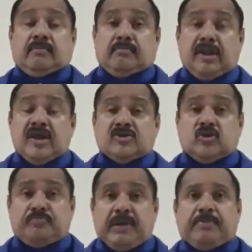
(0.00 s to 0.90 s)
millions
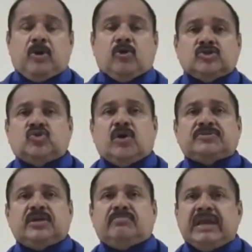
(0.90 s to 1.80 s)
of people lost
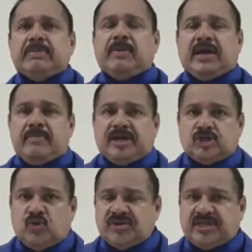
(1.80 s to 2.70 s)
jobs and many people committed
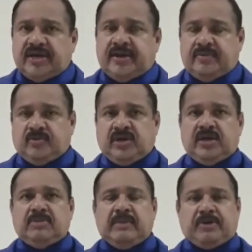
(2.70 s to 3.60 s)
suicide.
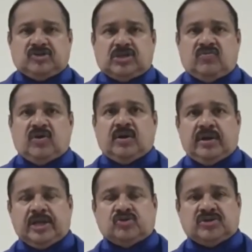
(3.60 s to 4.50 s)
In many parts of the world,
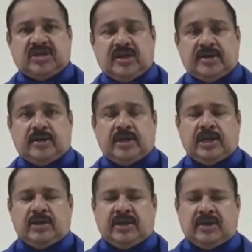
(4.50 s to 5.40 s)
in Switzerland,
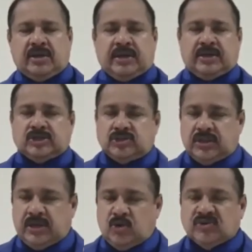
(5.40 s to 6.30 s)
in
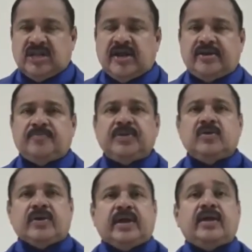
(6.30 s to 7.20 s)
New Zealand.
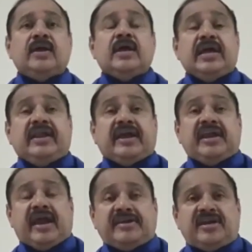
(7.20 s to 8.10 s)
In
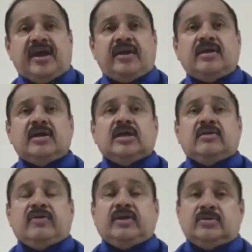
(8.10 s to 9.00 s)
1999,
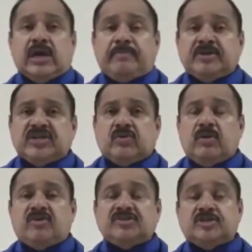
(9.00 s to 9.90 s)
when Japanese
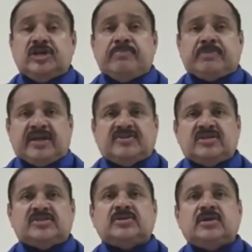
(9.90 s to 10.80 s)
economy was in deep
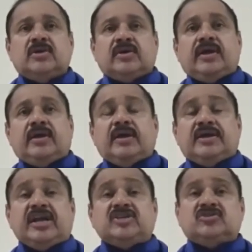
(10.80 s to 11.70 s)
crisis,
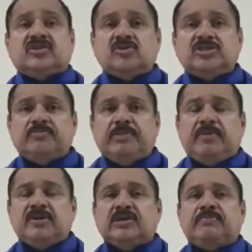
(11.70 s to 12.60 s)
tens of thousands of
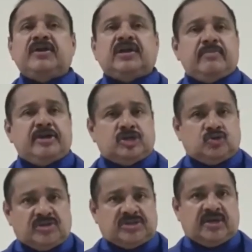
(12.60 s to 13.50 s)
people in Japan committed
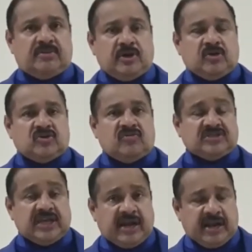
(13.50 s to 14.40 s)
suicide because of
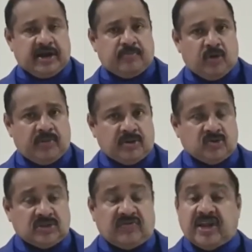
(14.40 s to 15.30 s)
cyclical unemployment.
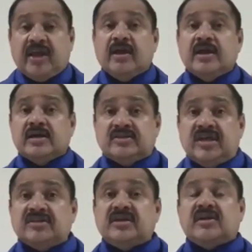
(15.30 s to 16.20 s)
So it's a very
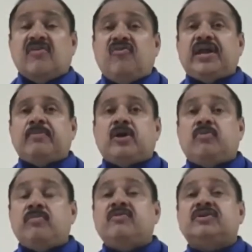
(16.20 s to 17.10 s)
serious and harmful type of
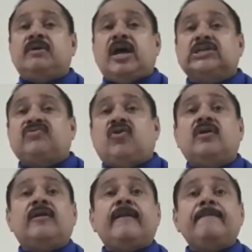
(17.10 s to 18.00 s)
unemployment which may last
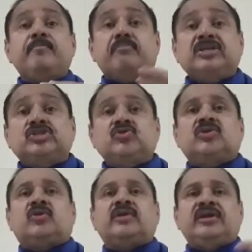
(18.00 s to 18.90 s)
for months
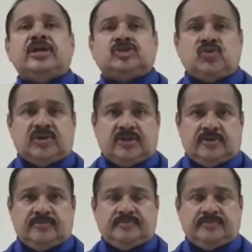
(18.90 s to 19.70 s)
together or years together.